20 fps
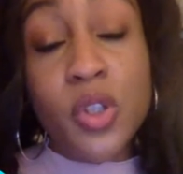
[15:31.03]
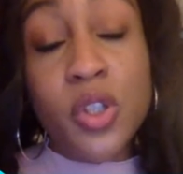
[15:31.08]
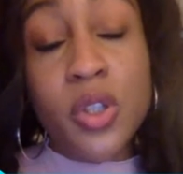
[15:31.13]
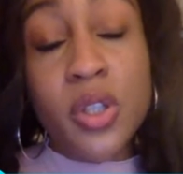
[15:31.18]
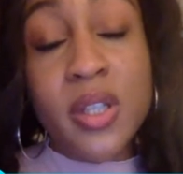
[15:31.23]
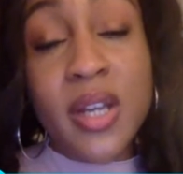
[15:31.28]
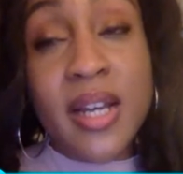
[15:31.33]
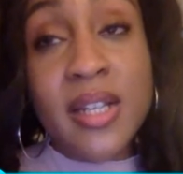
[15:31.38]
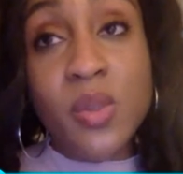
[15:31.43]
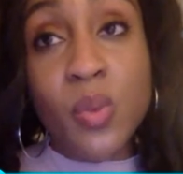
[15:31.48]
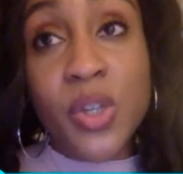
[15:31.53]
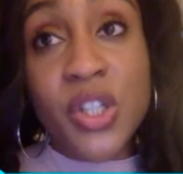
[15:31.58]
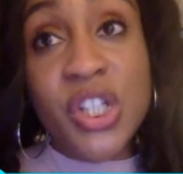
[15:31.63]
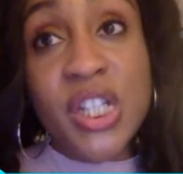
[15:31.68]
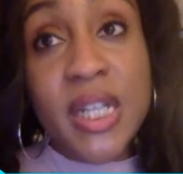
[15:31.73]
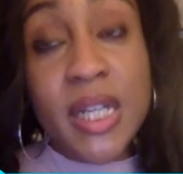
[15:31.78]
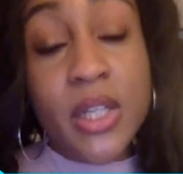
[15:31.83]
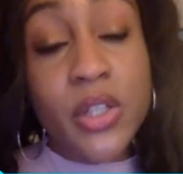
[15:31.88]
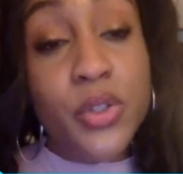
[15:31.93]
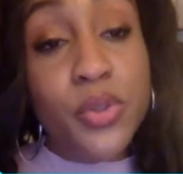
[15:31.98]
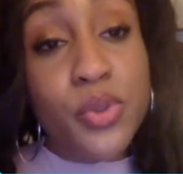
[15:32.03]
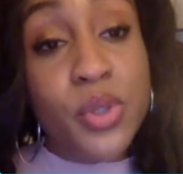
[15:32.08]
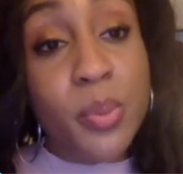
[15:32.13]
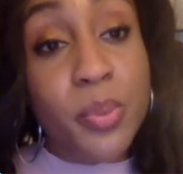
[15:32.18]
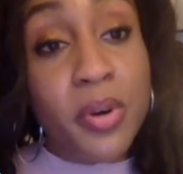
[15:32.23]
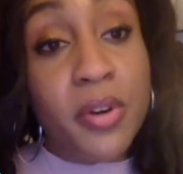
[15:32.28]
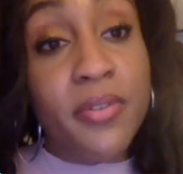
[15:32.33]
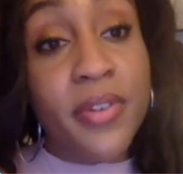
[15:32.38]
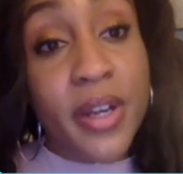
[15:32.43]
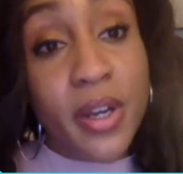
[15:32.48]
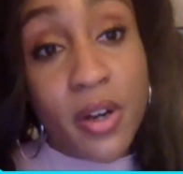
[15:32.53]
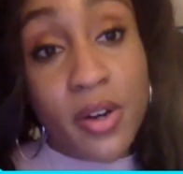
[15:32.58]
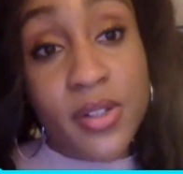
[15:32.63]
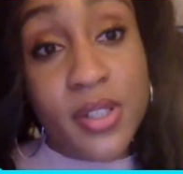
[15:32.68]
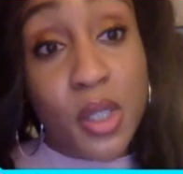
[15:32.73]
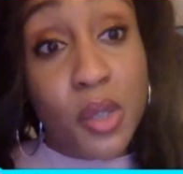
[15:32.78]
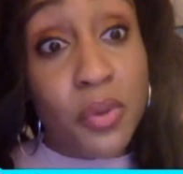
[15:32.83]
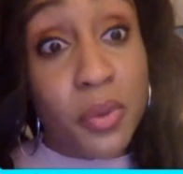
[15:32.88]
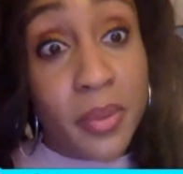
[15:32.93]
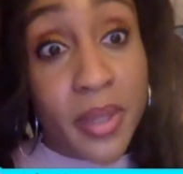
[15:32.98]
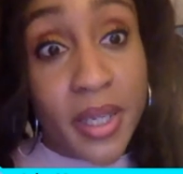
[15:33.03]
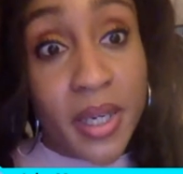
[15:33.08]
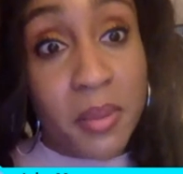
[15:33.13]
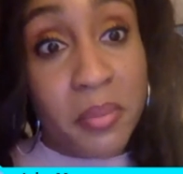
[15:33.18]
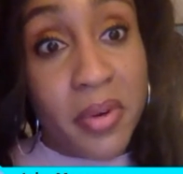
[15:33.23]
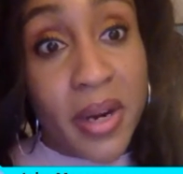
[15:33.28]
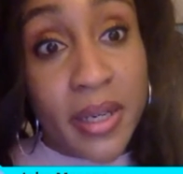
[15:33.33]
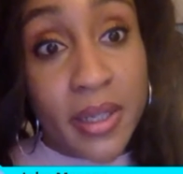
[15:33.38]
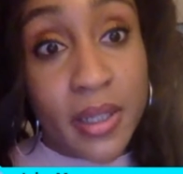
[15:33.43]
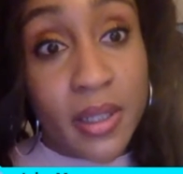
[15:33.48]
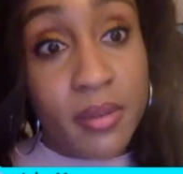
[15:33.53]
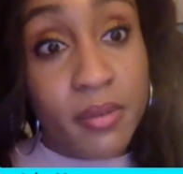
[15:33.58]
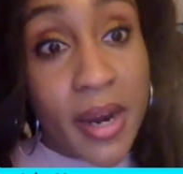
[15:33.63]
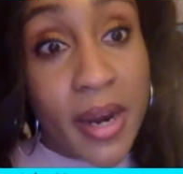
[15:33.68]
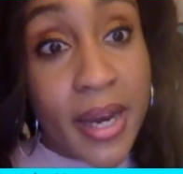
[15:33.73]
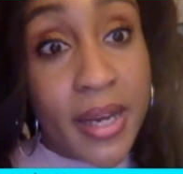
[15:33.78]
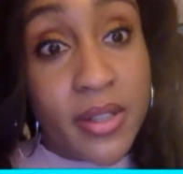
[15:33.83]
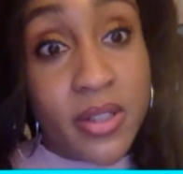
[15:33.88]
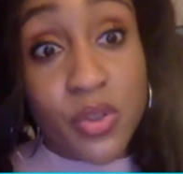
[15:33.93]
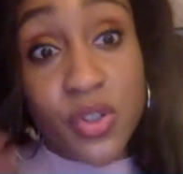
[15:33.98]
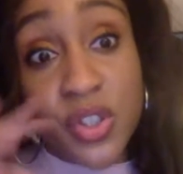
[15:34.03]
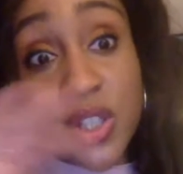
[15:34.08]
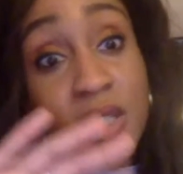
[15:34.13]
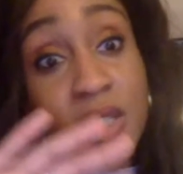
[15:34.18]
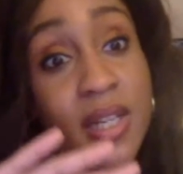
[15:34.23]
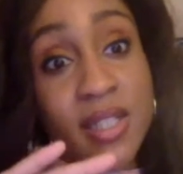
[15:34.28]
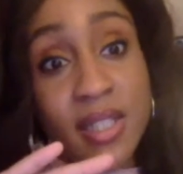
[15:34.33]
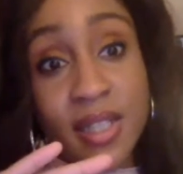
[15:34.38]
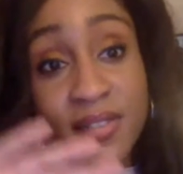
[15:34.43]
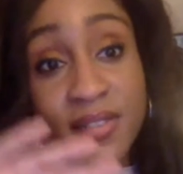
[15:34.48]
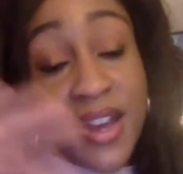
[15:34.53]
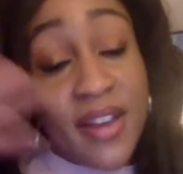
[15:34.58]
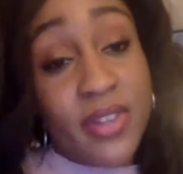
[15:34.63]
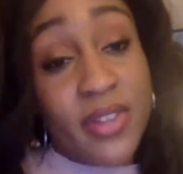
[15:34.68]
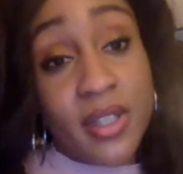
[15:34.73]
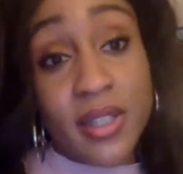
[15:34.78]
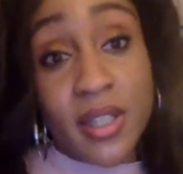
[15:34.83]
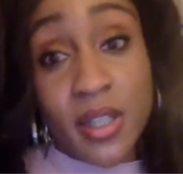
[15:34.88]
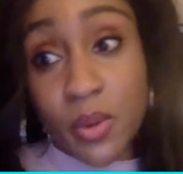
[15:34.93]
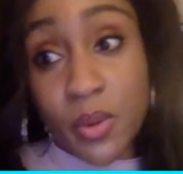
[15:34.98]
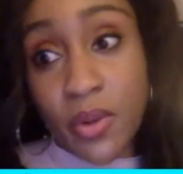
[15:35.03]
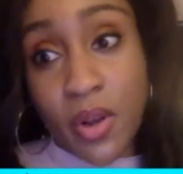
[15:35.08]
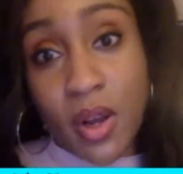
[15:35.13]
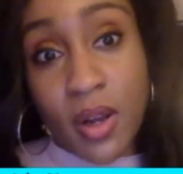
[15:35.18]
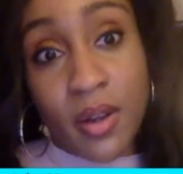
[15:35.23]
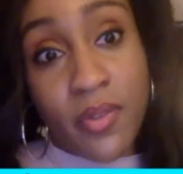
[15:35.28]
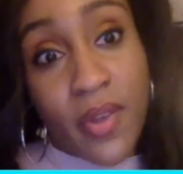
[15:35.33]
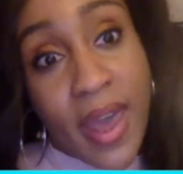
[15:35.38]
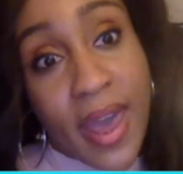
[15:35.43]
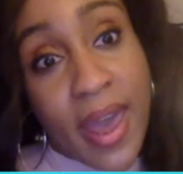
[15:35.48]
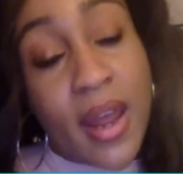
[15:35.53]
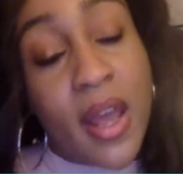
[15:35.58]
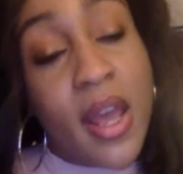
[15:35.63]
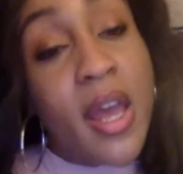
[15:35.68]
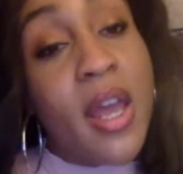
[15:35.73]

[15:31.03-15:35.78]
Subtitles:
does what she can do to prevent herself from getting pregnant, right? So she doesn't even have to deal with all of that.